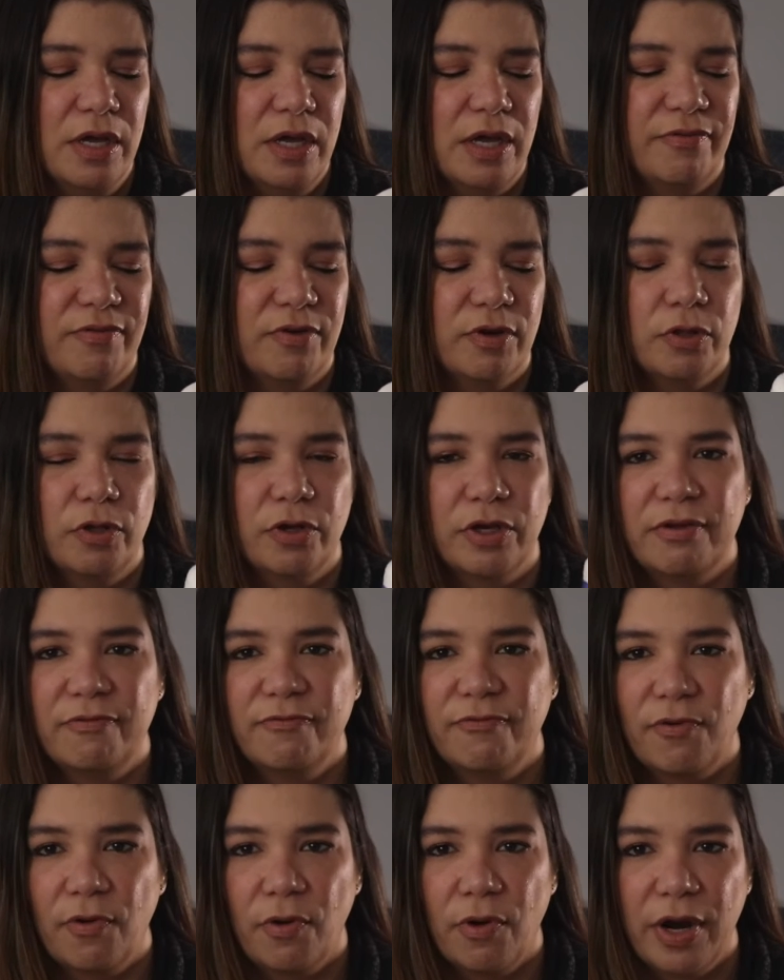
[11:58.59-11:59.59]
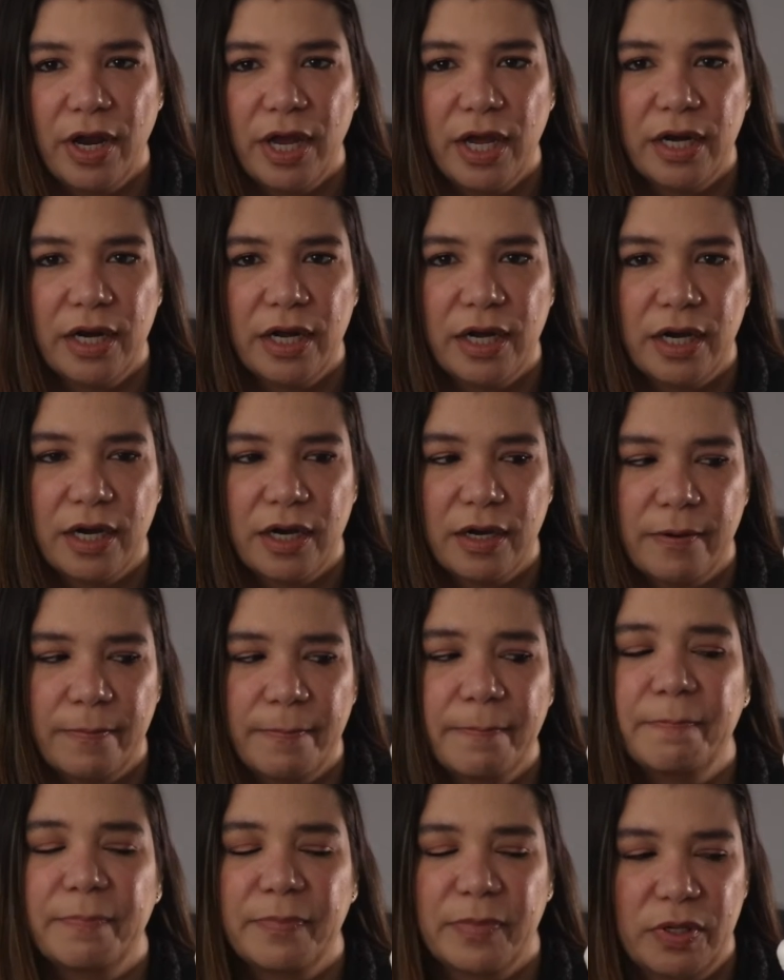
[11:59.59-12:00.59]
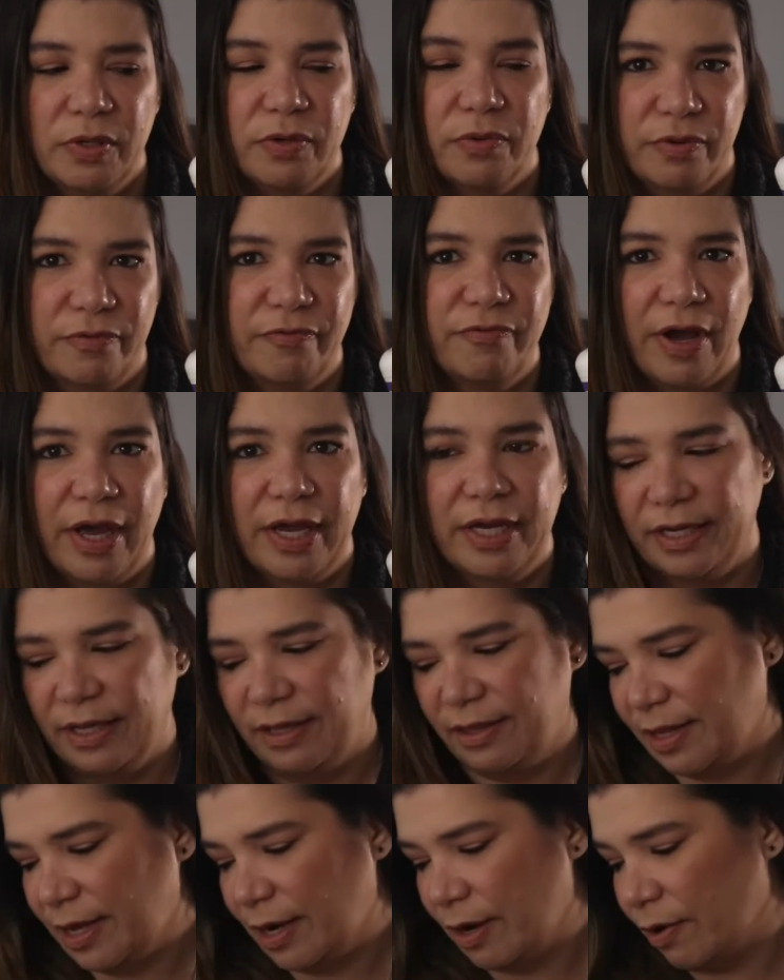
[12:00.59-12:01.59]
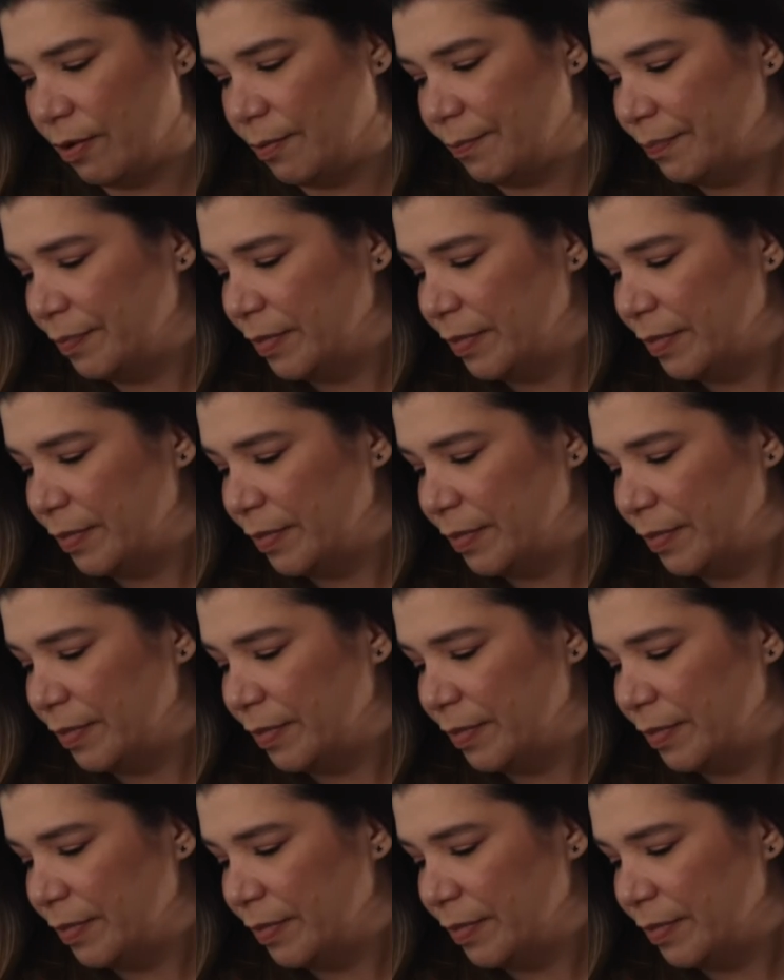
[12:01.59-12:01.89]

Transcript: if you're looking for it, um, you could find it there.